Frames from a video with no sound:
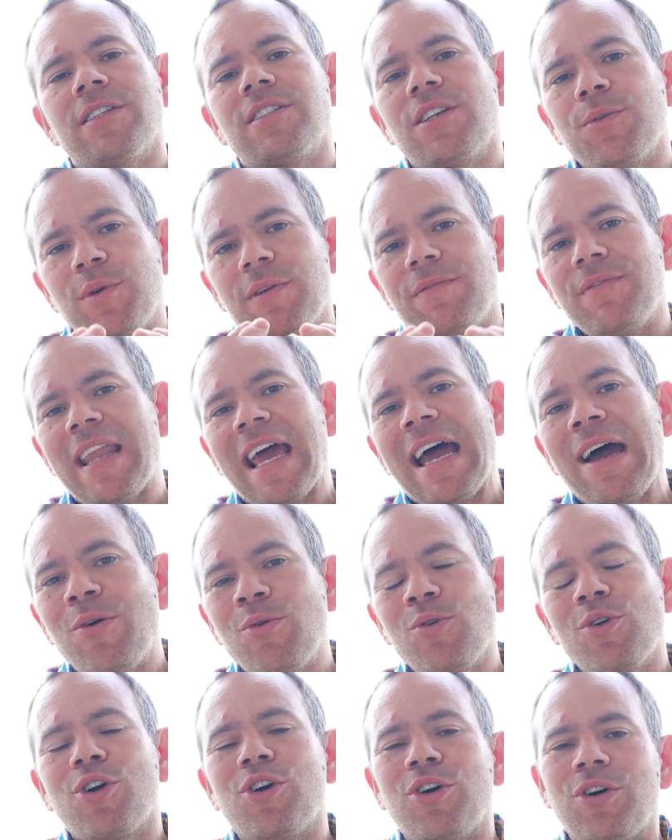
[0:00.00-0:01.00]
So we've
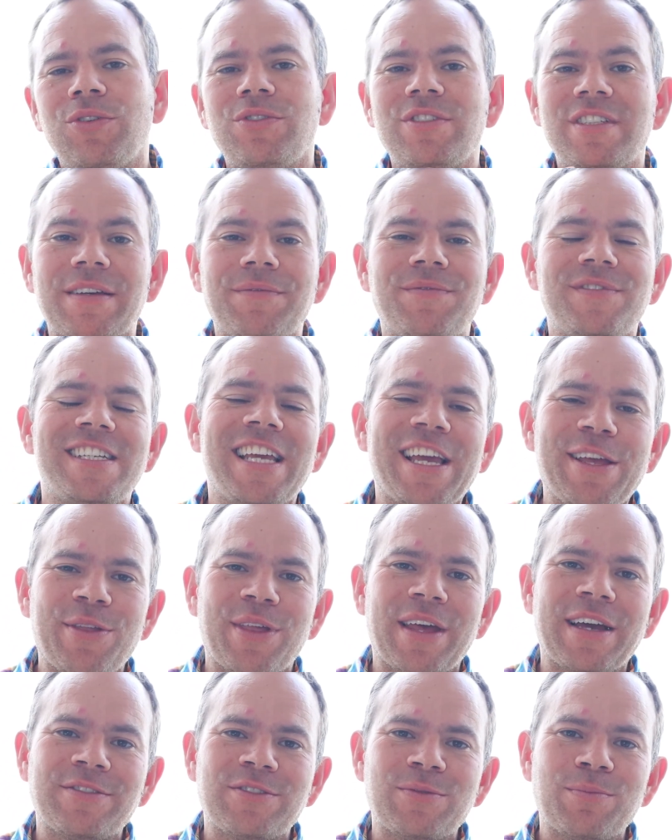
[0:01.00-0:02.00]
now got
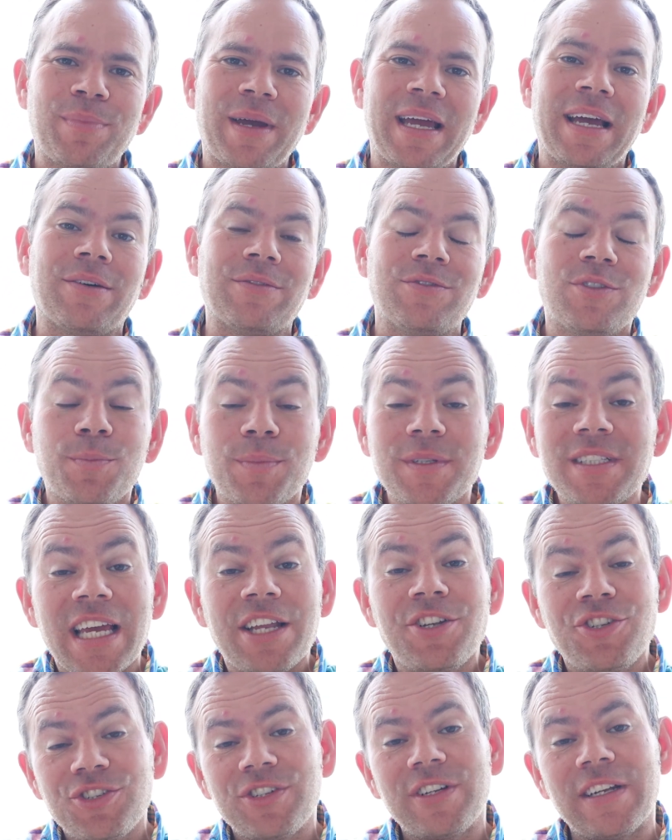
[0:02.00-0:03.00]
£78,000
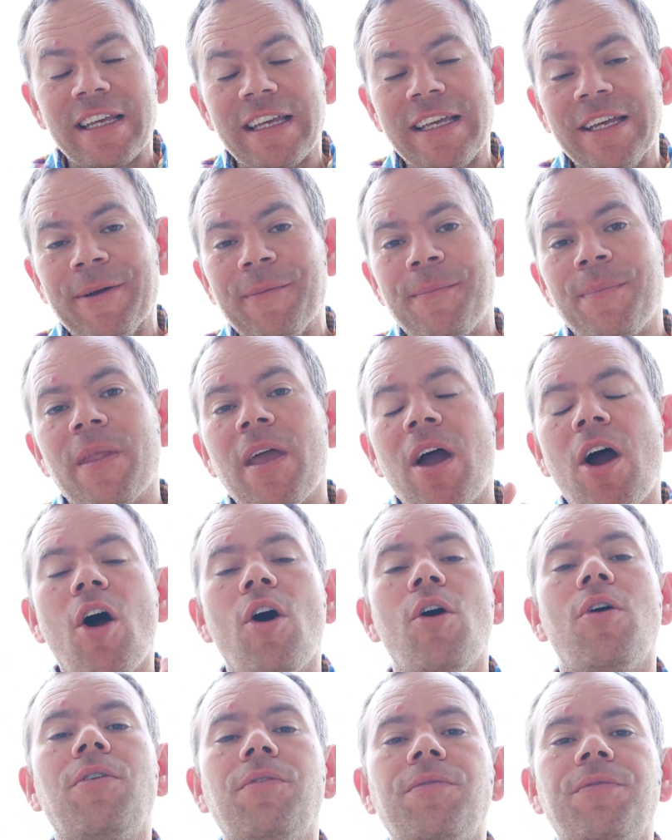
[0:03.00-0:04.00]
potentially
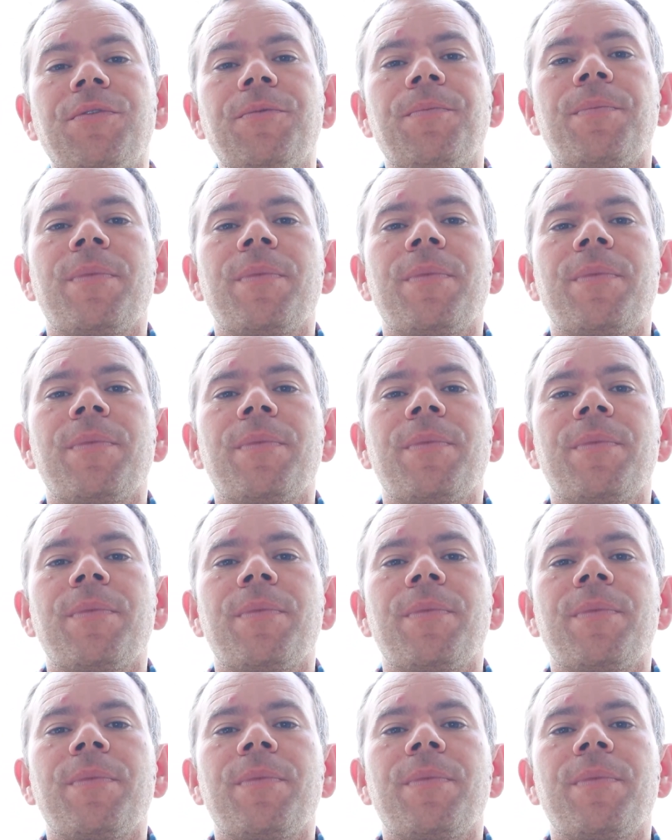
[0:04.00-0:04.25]
of